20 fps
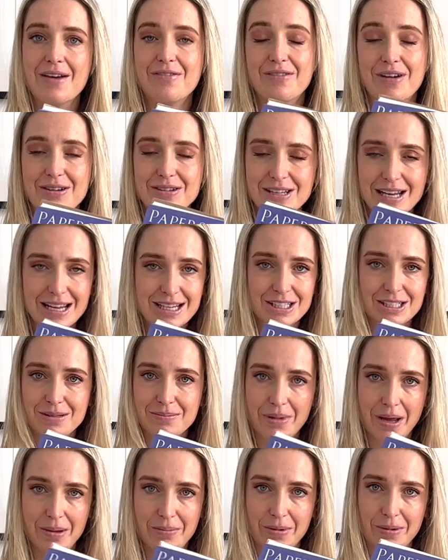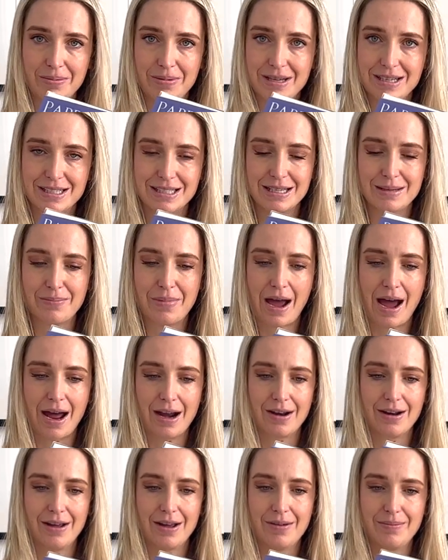foundation paper piecing
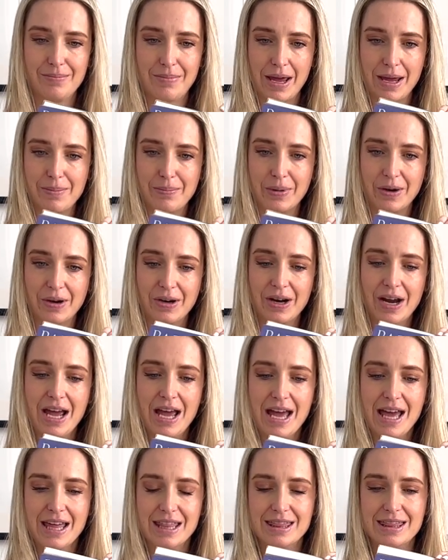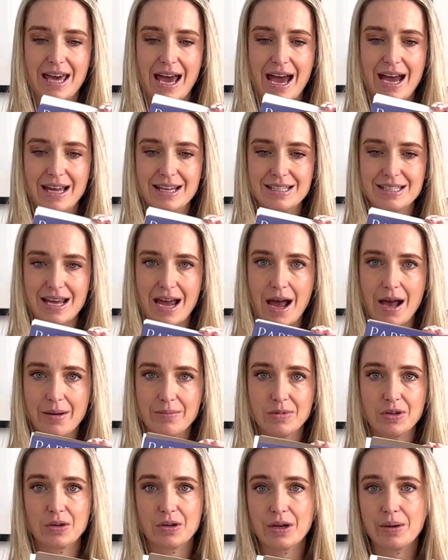paper that
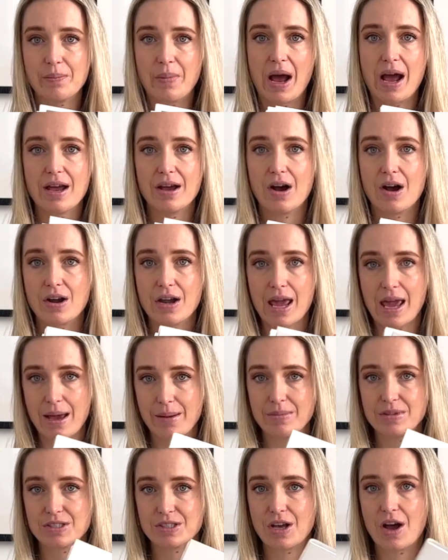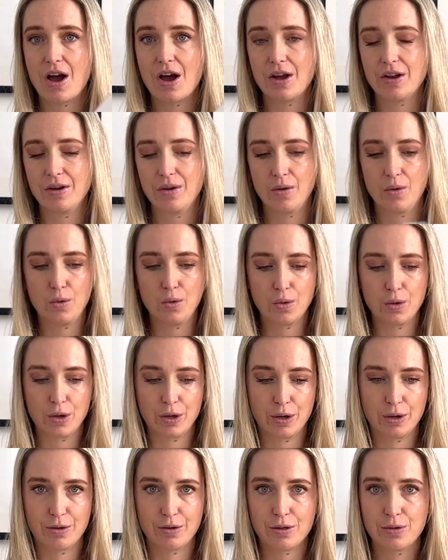you can buy on Amazon
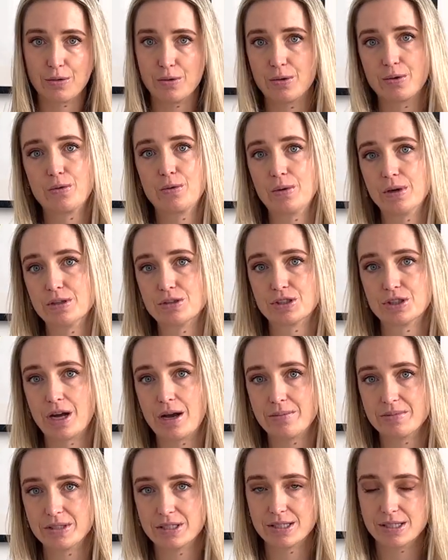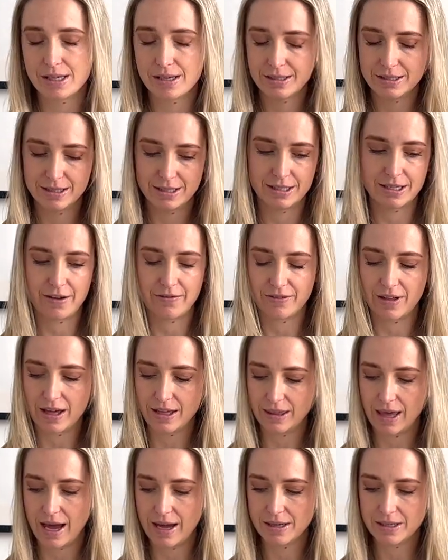or through quilt shops, stuff like
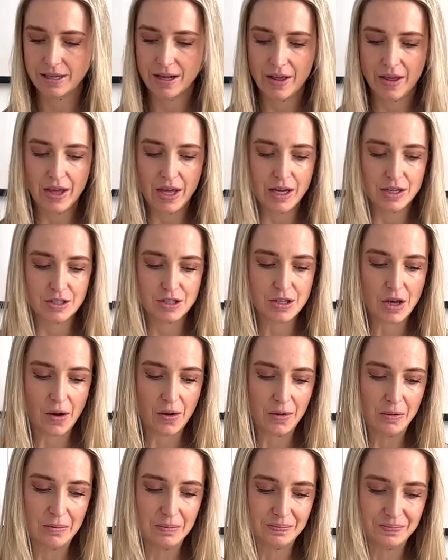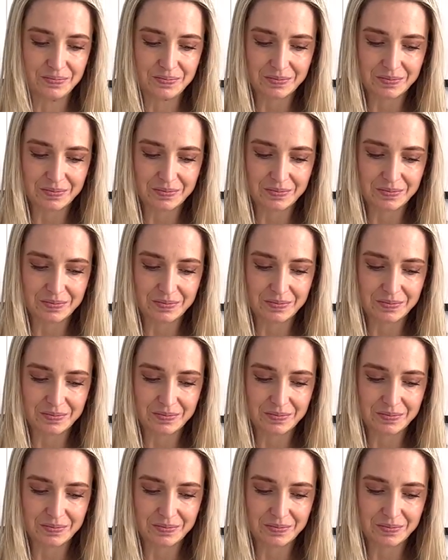that. So